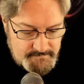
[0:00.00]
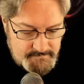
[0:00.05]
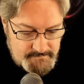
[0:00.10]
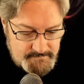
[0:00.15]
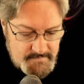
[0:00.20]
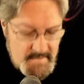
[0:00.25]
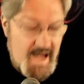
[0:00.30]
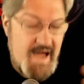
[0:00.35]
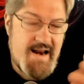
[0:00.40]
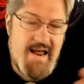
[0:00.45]

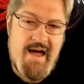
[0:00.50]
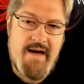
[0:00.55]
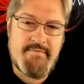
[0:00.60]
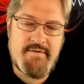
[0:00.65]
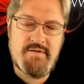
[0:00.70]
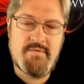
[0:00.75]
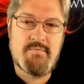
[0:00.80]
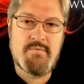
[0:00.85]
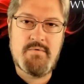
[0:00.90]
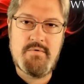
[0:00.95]
not
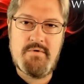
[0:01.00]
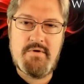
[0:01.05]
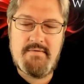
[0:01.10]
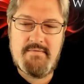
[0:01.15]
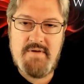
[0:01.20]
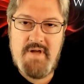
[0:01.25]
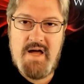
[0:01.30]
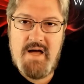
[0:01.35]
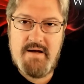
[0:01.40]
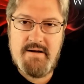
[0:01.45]
having the rule
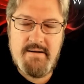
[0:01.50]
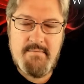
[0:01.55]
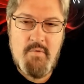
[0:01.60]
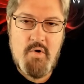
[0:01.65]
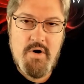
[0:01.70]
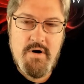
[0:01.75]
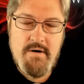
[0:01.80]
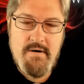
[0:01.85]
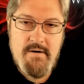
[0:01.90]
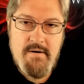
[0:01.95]
of law
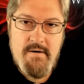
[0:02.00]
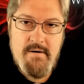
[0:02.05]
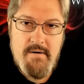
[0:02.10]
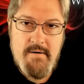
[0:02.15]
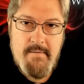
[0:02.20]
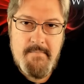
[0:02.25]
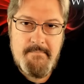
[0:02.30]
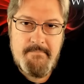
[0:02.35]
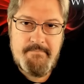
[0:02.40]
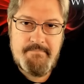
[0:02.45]
anymore
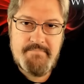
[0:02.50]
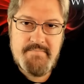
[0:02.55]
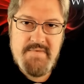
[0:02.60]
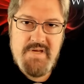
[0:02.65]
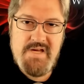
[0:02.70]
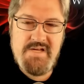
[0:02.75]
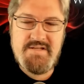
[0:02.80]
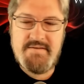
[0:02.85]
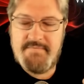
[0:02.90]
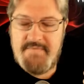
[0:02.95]

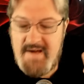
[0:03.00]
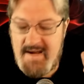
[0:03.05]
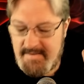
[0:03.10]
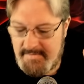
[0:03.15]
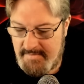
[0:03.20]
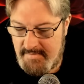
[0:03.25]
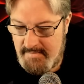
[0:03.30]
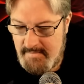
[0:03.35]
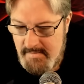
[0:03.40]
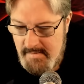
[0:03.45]
is the
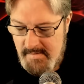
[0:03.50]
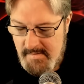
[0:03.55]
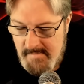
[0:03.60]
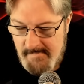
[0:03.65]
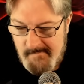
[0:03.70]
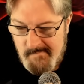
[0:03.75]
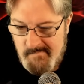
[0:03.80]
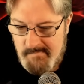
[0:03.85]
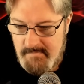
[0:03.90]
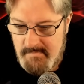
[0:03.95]
fact that
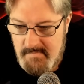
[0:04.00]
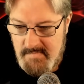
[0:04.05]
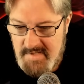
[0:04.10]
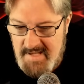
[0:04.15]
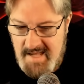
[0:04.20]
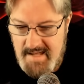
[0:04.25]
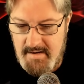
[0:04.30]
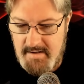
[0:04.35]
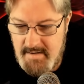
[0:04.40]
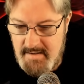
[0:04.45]

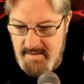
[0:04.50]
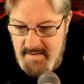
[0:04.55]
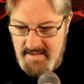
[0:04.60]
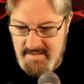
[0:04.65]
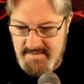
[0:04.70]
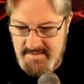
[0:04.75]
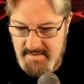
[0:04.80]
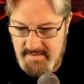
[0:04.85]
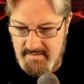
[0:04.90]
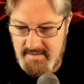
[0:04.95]
Canada
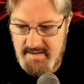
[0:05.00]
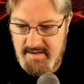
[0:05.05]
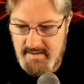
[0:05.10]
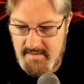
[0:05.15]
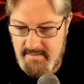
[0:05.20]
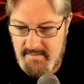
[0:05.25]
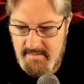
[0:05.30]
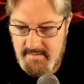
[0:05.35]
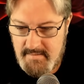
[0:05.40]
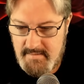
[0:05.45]
has
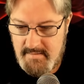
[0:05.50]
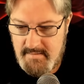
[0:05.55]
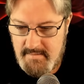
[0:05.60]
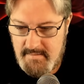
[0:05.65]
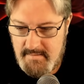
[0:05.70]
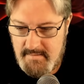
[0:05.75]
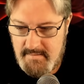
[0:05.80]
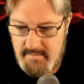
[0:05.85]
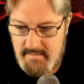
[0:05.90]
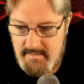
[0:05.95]
declared
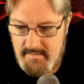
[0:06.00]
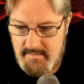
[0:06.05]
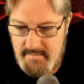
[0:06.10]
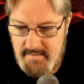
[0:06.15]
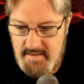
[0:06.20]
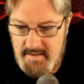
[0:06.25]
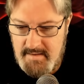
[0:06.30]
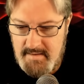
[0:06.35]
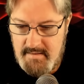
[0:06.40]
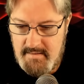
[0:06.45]

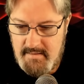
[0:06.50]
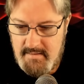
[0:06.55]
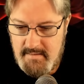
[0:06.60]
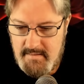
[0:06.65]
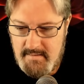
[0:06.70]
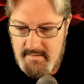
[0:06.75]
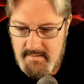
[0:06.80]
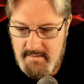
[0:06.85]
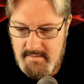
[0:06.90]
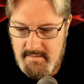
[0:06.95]
the
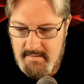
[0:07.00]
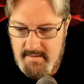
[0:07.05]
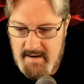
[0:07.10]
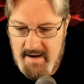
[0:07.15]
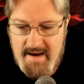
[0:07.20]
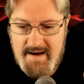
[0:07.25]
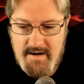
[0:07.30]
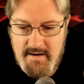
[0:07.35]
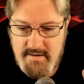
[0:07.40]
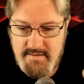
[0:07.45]

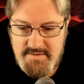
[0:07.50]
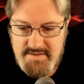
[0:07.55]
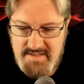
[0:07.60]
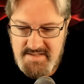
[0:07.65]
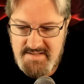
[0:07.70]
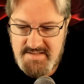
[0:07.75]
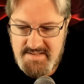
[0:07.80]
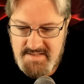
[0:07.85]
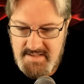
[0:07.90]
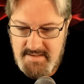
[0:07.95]

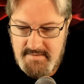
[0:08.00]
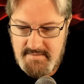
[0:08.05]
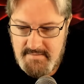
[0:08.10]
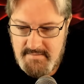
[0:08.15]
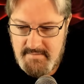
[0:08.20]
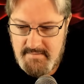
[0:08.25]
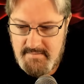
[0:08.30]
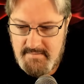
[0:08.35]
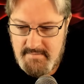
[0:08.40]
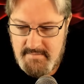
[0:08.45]
IRGC,
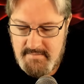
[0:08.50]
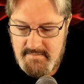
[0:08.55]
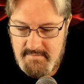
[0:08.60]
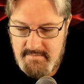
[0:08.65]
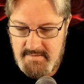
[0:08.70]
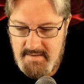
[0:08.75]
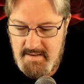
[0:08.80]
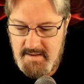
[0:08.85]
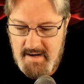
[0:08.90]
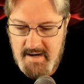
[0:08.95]

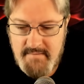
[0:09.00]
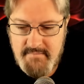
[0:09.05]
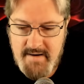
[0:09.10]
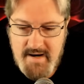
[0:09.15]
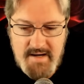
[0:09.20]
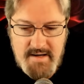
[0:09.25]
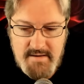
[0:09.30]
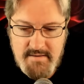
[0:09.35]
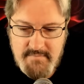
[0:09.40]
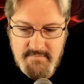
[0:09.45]
the
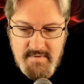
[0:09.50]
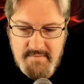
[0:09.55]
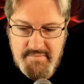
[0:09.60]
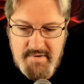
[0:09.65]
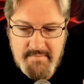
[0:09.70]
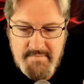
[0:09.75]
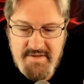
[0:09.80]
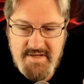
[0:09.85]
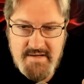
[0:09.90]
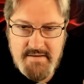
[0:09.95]
Iranian
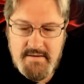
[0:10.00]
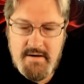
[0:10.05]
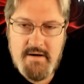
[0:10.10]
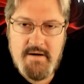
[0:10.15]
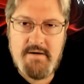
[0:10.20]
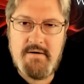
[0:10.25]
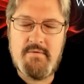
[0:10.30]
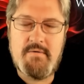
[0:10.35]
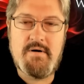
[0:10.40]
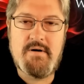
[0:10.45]
Republican
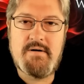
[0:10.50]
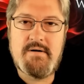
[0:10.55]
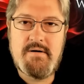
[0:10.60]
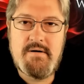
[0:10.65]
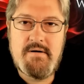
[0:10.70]
Guard Corps,